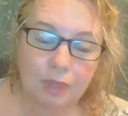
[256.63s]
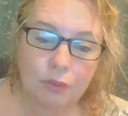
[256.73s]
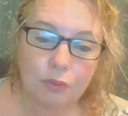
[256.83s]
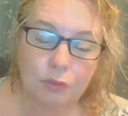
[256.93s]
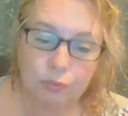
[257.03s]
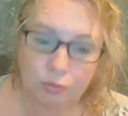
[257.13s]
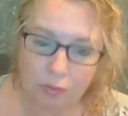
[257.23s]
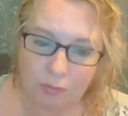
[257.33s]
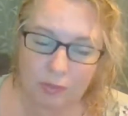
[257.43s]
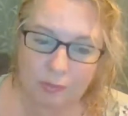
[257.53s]
would
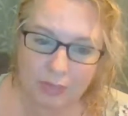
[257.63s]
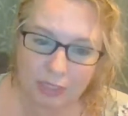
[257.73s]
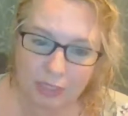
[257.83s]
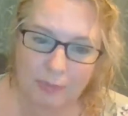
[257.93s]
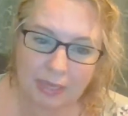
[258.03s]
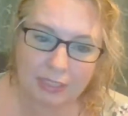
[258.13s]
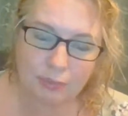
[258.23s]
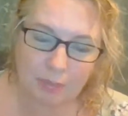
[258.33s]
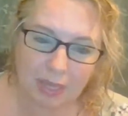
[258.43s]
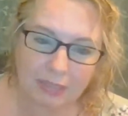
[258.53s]
probably be your
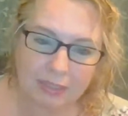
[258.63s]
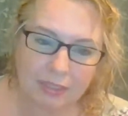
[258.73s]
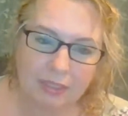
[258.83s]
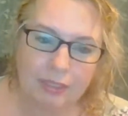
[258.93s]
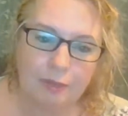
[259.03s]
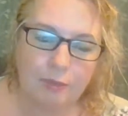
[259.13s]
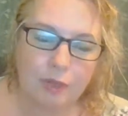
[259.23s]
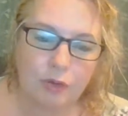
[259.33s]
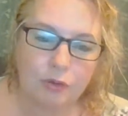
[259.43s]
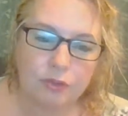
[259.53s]
best bet,
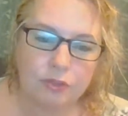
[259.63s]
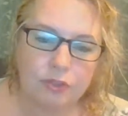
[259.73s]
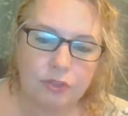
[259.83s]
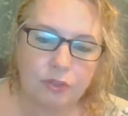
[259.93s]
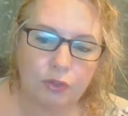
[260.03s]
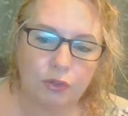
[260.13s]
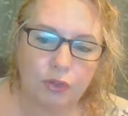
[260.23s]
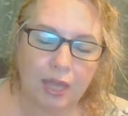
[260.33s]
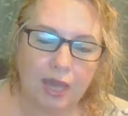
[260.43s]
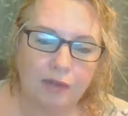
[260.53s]
because you
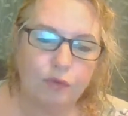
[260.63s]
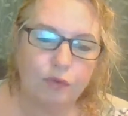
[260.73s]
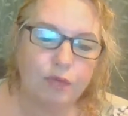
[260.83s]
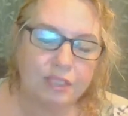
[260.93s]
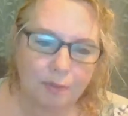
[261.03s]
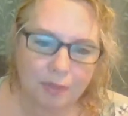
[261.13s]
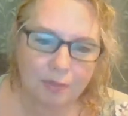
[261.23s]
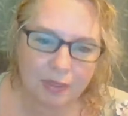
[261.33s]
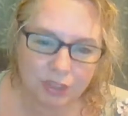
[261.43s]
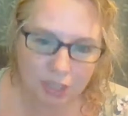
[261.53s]
can't avoid
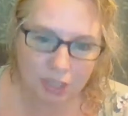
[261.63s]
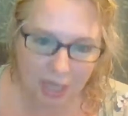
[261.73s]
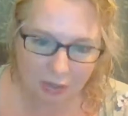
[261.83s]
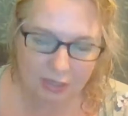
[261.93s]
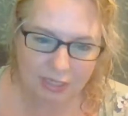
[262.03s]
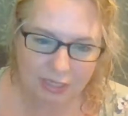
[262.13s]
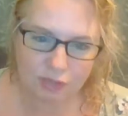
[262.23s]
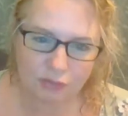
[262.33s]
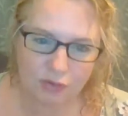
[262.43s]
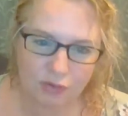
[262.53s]
something that you can't
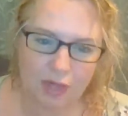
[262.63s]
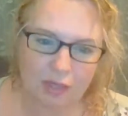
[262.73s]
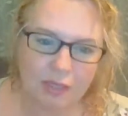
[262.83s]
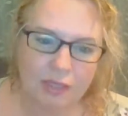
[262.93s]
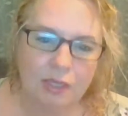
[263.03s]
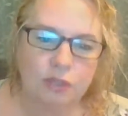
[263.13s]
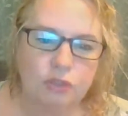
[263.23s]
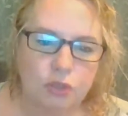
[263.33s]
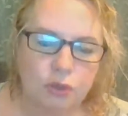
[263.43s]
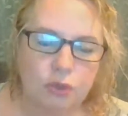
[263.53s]
identify.
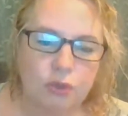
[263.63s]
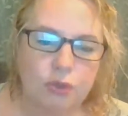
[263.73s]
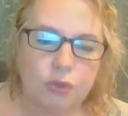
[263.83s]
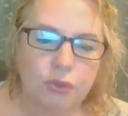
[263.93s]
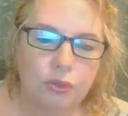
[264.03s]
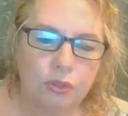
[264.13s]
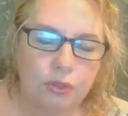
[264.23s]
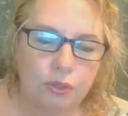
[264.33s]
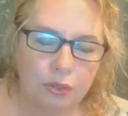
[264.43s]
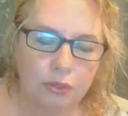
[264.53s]
So
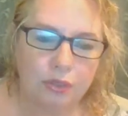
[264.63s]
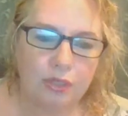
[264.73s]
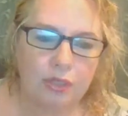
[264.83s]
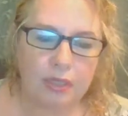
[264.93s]
getting